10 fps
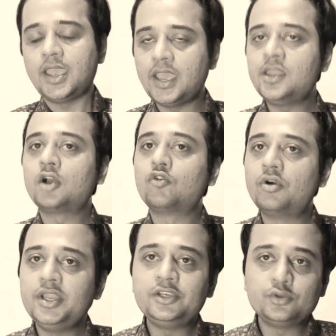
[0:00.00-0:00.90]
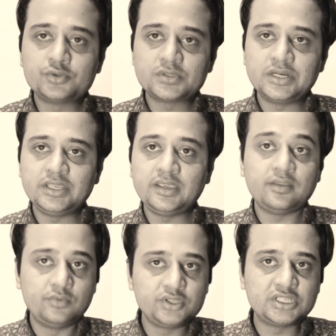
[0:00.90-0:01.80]
And according to
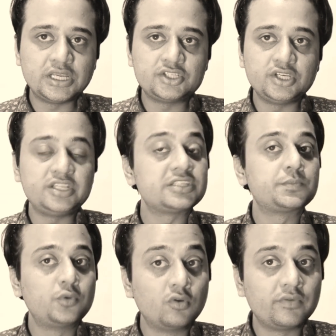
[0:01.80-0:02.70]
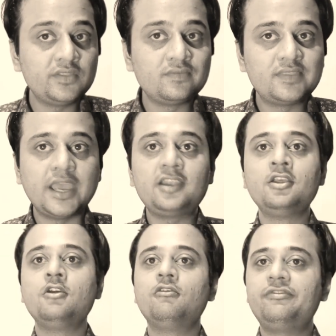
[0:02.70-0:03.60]
study and research, it is proven
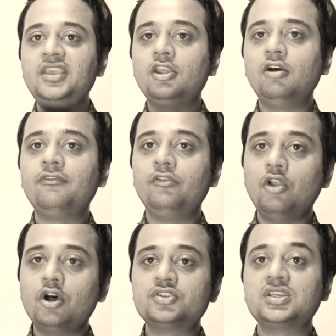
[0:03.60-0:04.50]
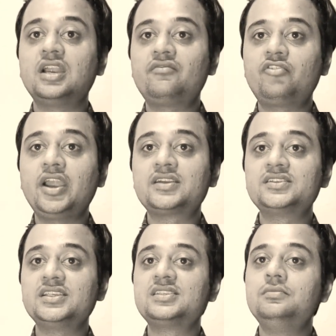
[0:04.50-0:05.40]
that fear of loss
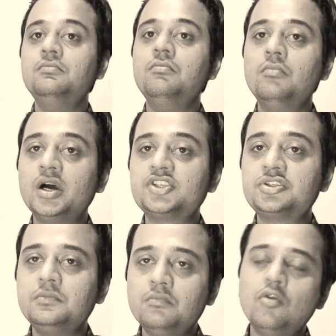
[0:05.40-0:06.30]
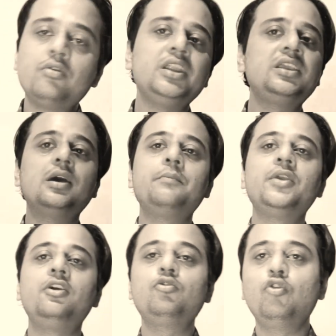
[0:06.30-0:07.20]
attracts us much more in
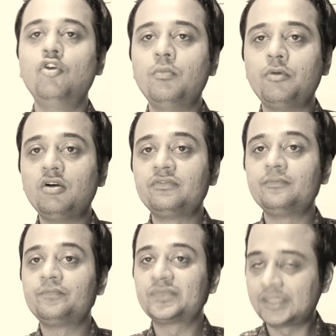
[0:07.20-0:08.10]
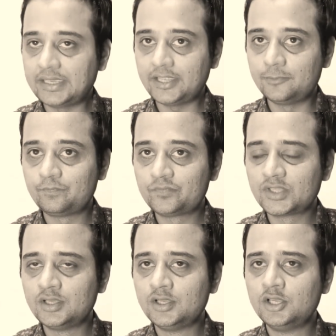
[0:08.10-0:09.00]
compared to hope of gain.
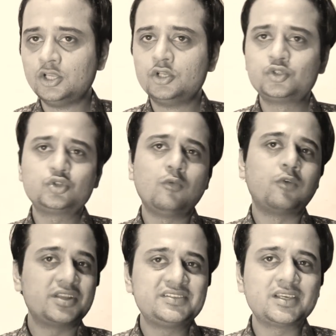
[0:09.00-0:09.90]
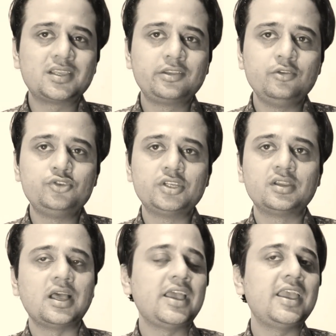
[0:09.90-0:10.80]
So what is the conclusion?